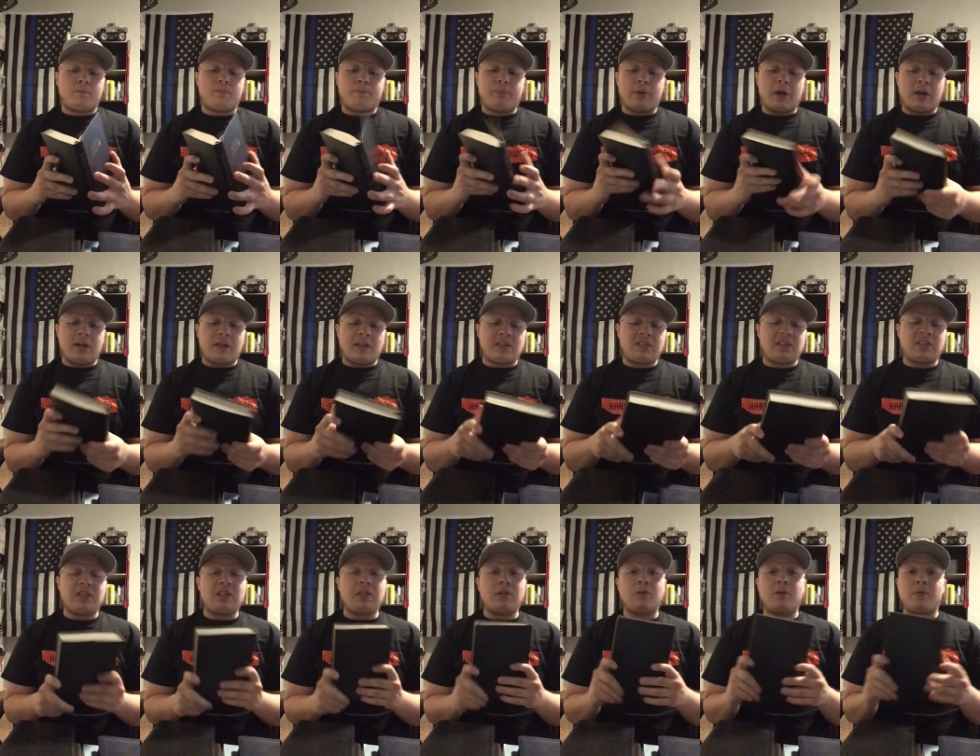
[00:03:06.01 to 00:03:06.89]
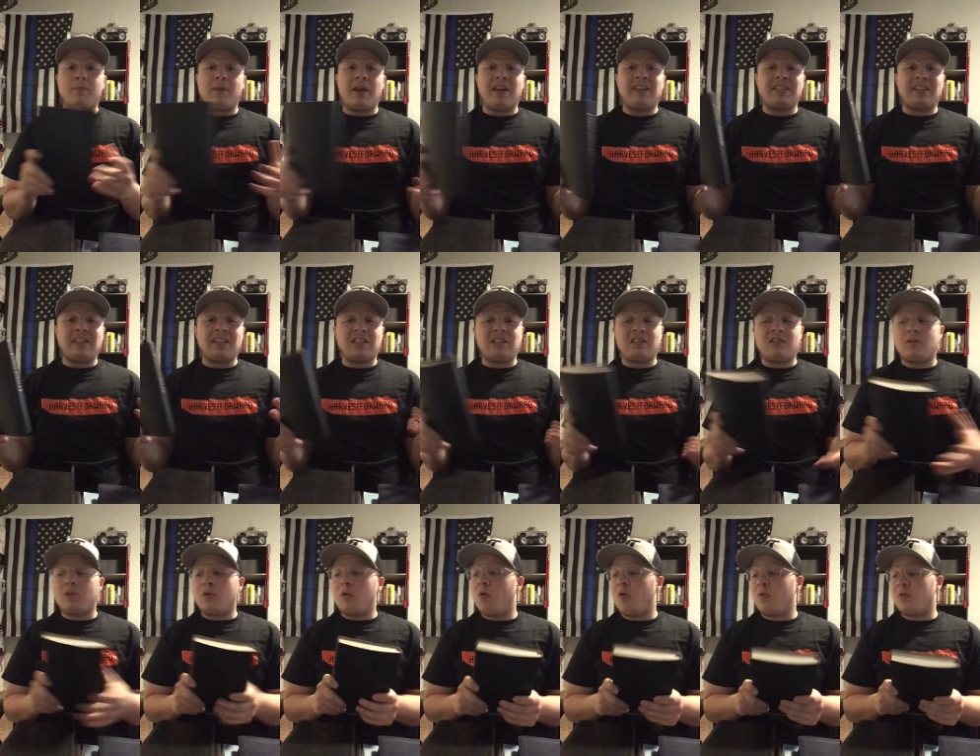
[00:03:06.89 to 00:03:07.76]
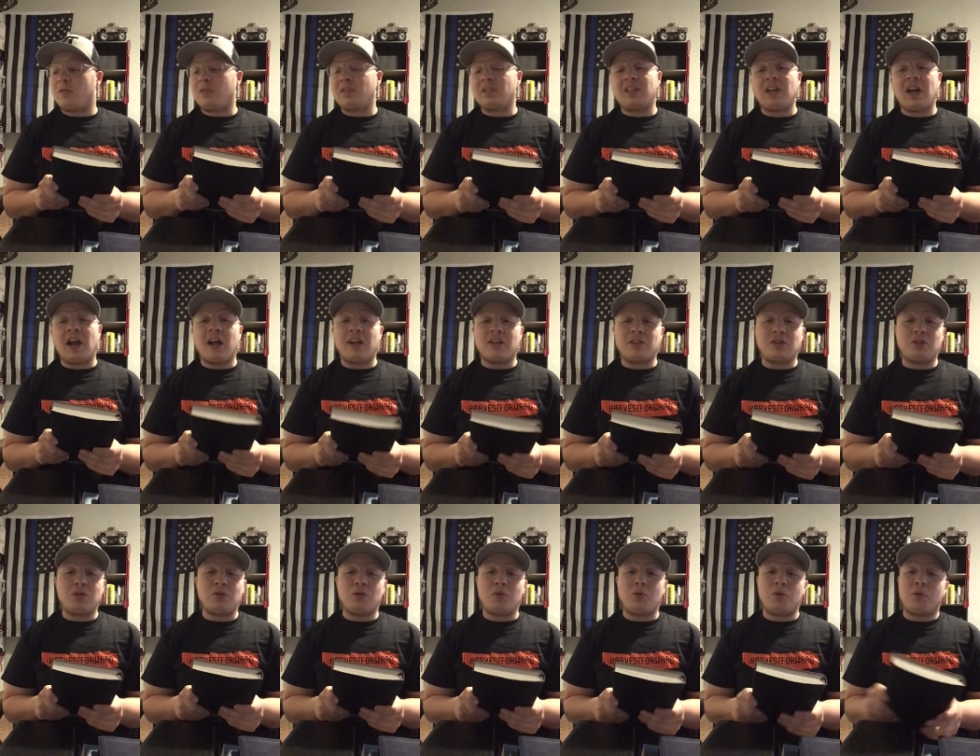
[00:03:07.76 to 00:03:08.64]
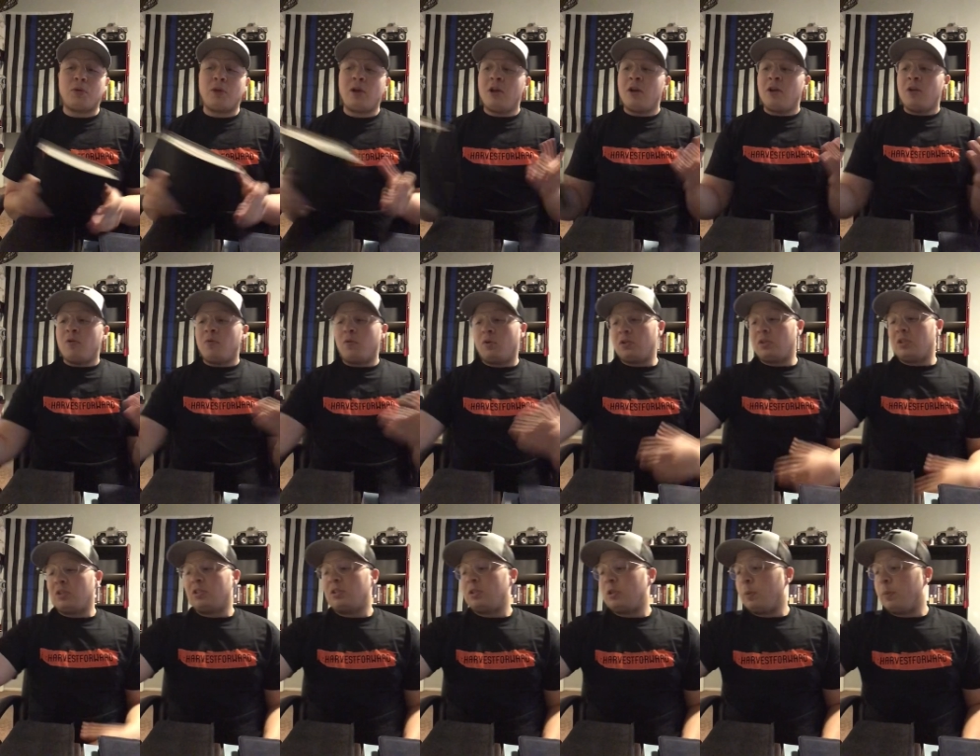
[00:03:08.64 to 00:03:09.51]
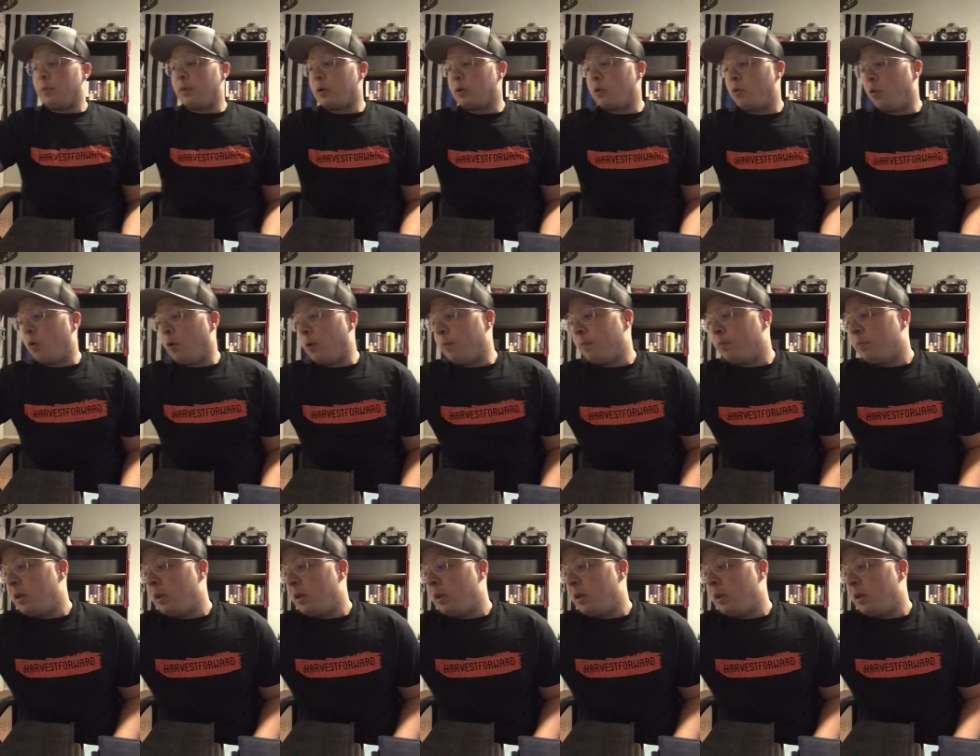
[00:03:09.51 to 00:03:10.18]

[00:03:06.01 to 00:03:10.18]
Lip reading: but it's still amazing. It still holds God's truth, which is super cool.